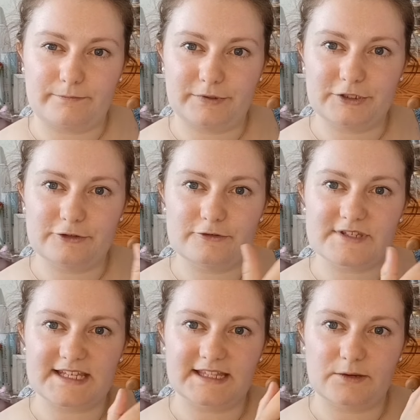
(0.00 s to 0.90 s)
blues
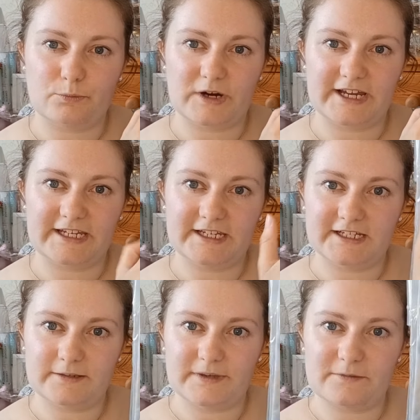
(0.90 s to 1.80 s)
and then white
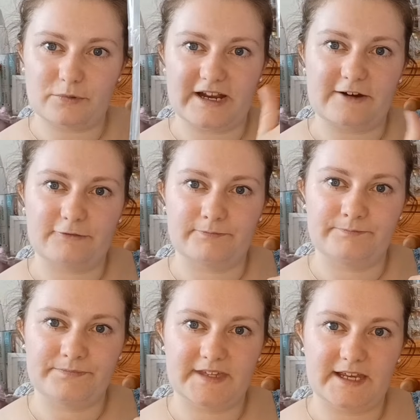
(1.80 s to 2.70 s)
and a bit of brown.
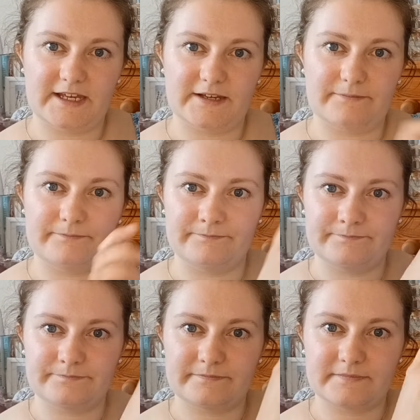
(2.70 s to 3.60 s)
Um,
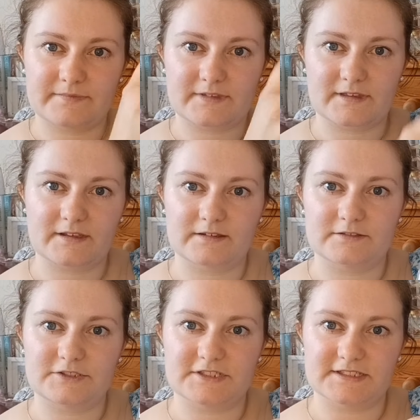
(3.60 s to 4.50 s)

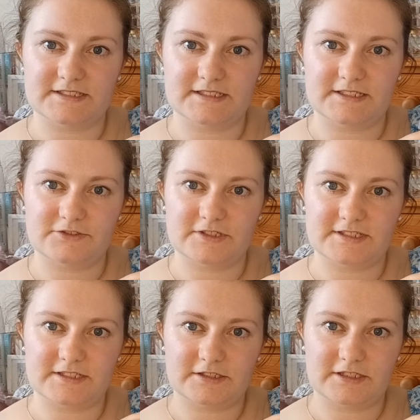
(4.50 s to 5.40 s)
is an
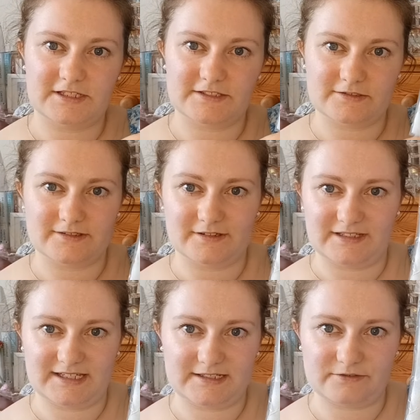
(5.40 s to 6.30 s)
interesting colour. It's really
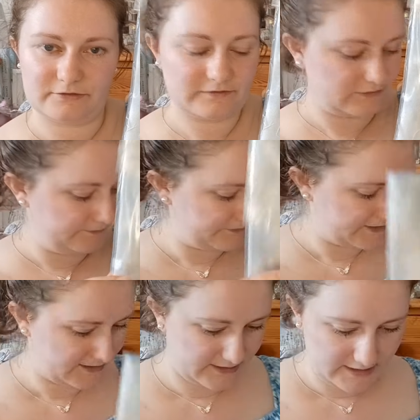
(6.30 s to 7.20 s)
light it's awful.
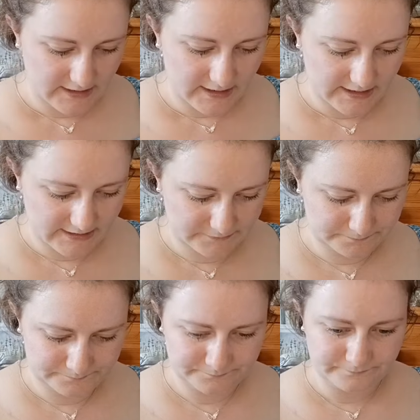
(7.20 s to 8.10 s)

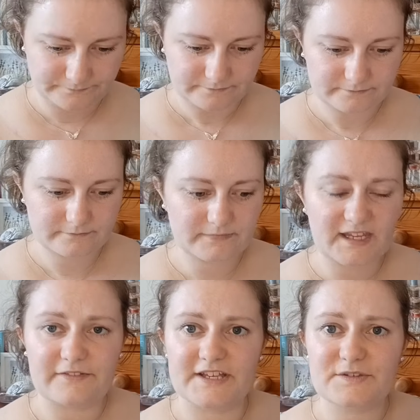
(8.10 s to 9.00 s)
Um,
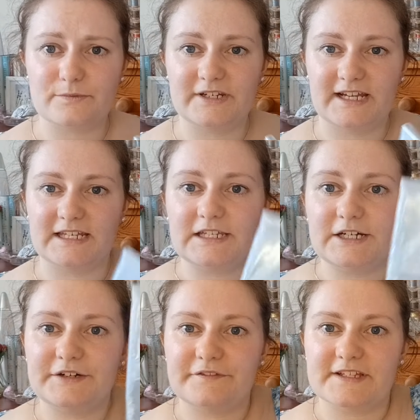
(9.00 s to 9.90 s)
this one I
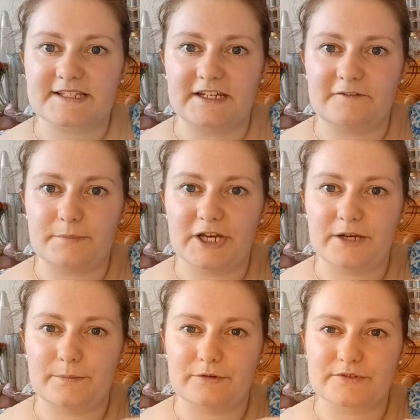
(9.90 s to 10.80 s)
love. It's kind of
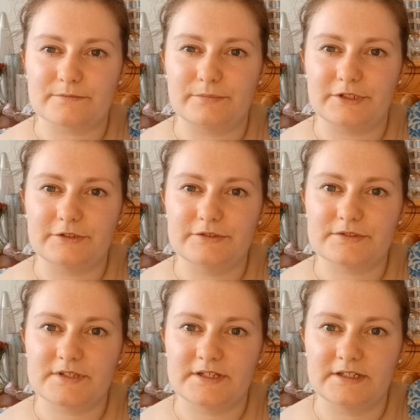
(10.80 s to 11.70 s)
purples and blues.